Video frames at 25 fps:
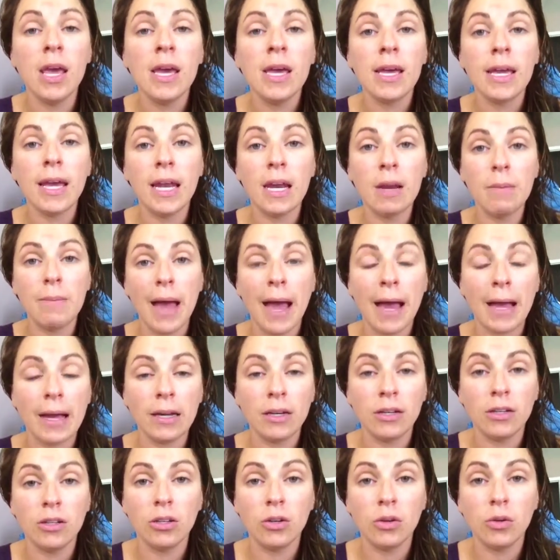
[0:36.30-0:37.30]
getting back
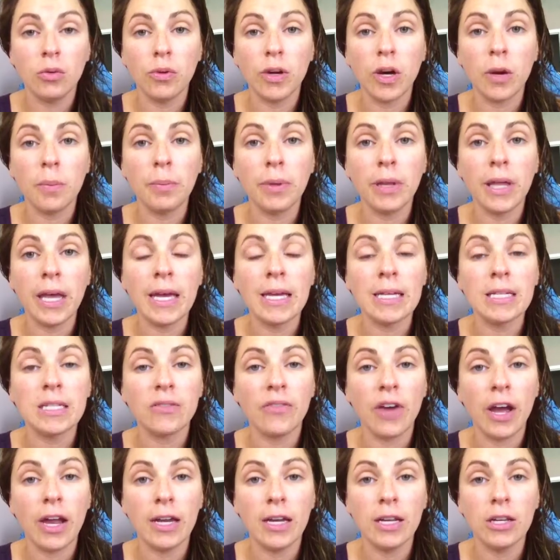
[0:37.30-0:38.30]
into the career place,
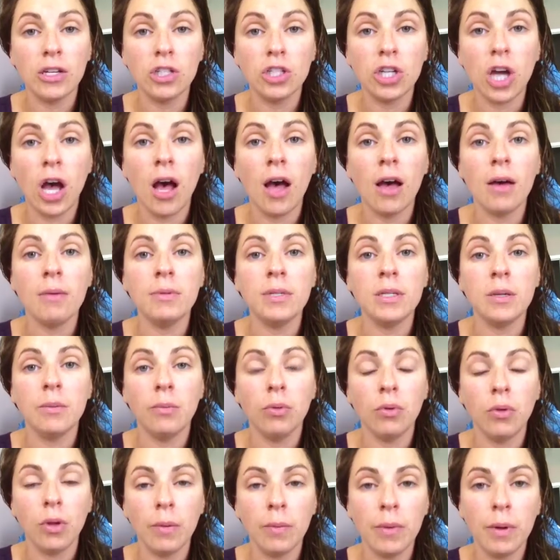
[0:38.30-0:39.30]
finding jobs,
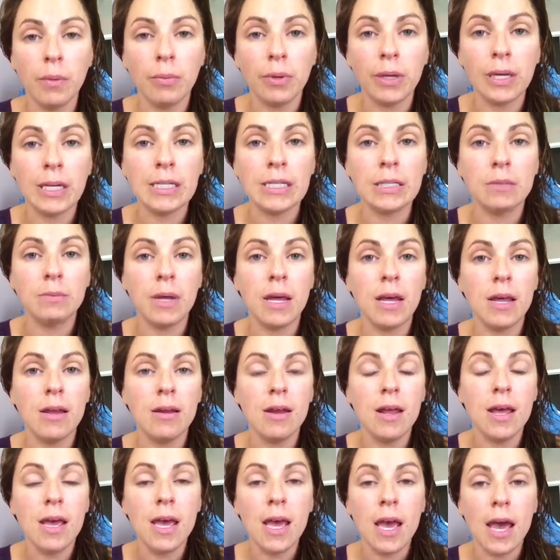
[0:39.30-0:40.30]
employment placement,
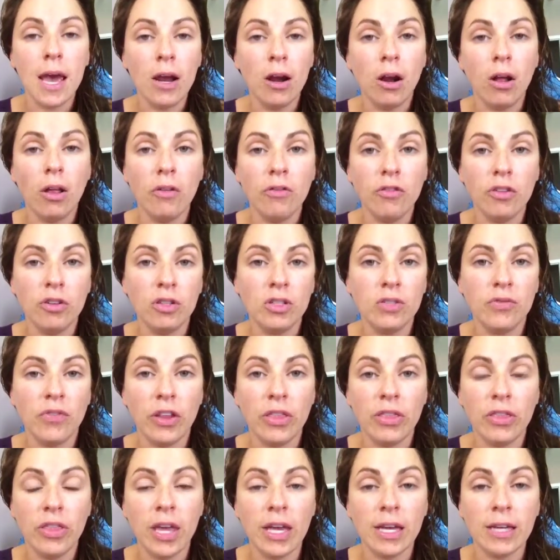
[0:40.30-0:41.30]
and all of those
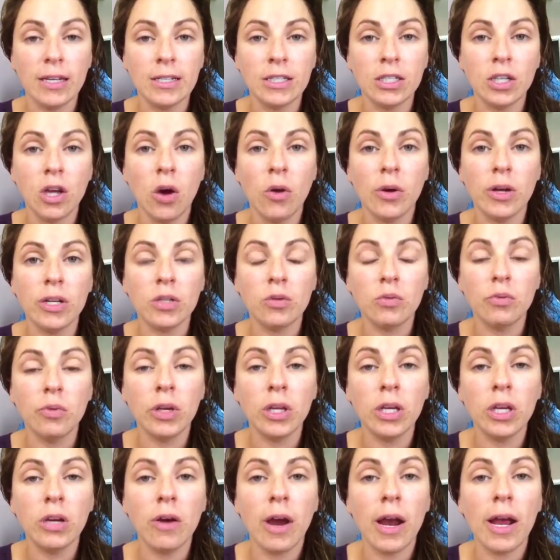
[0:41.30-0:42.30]
fun things. So it's a
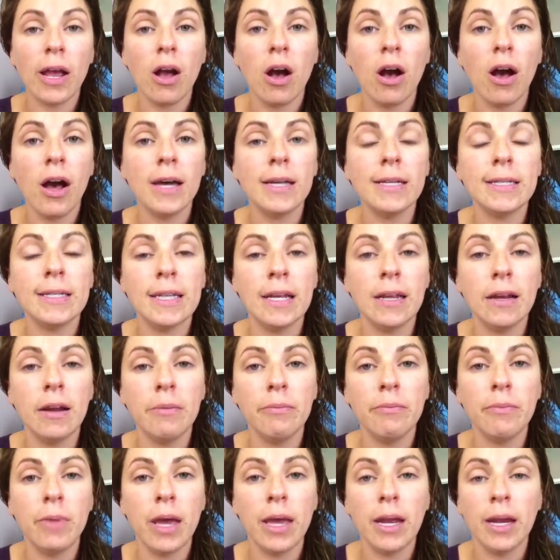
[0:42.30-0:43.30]
really great cause,
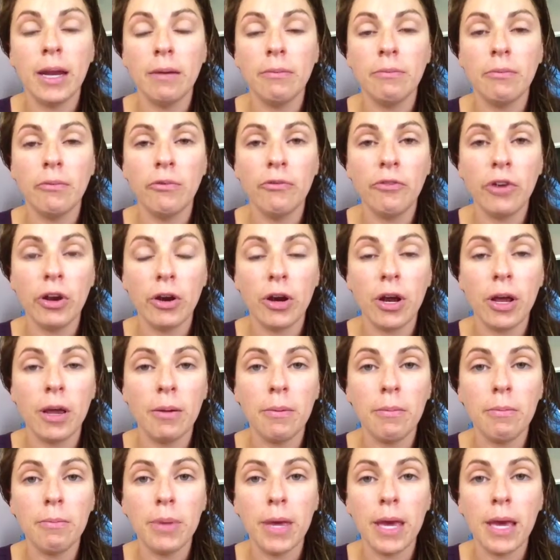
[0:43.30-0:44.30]
and I'm a
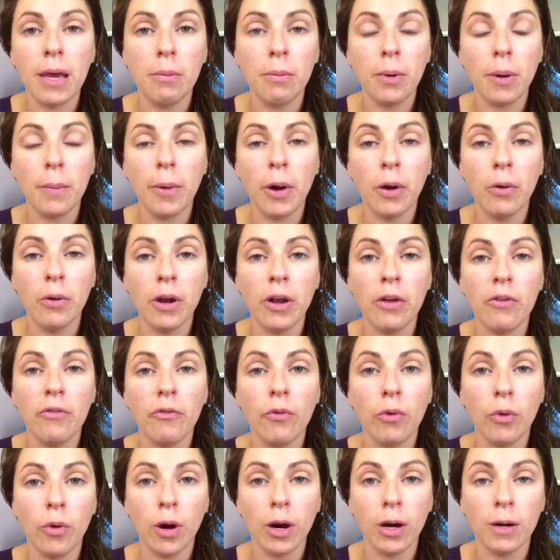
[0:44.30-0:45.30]
very big proponent
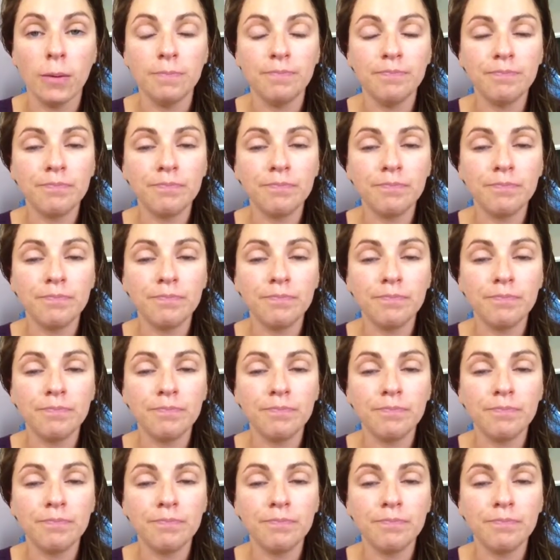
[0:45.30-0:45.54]
for